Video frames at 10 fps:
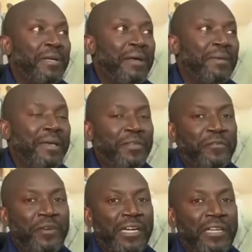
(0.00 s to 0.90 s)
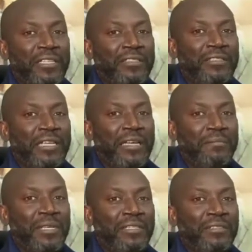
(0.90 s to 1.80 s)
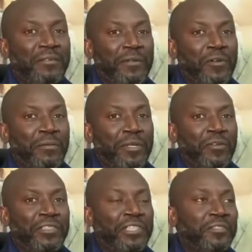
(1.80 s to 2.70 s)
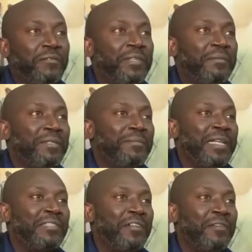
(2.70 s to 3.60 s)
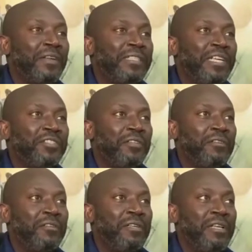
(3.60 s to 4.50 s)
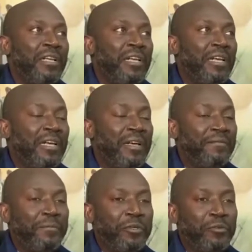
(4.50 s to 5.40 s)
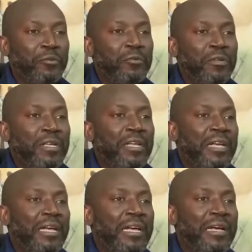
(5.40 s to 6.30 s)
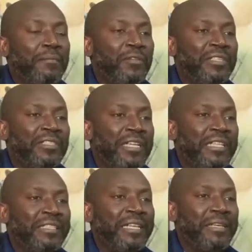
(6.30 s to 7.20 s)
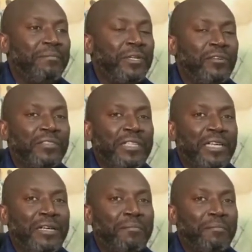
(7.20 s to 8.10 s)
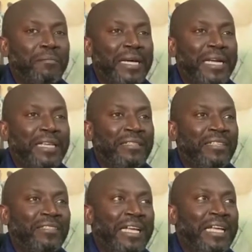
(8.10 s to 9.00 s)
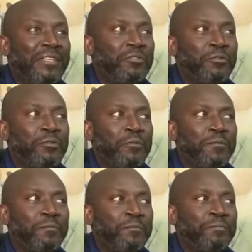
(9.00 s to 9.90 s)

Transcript: hemisphere, it's difficult because each of them demands a lot of attention from you. But incidentally, because my desire to